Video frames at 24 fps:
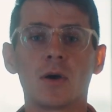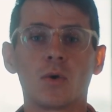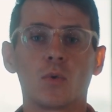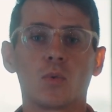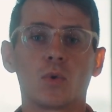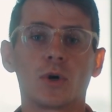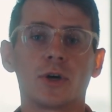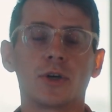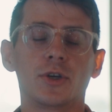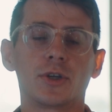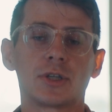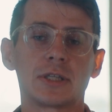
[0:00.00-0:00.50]

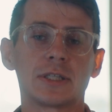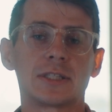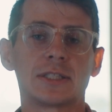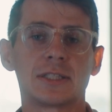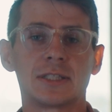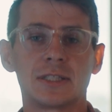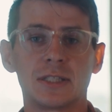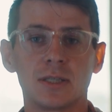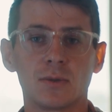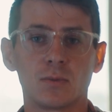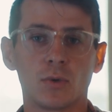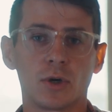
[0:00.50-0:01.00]
where you could
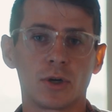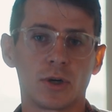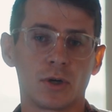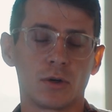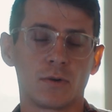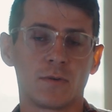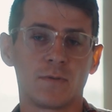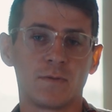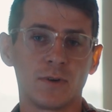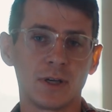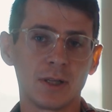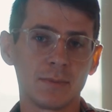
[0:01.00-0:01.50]
see what you're
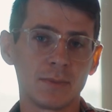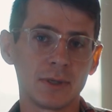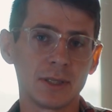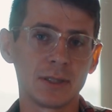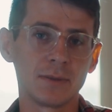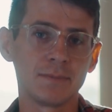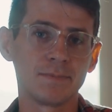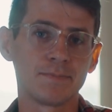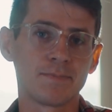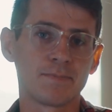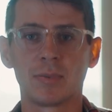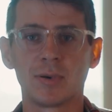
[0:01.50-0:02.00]
filming,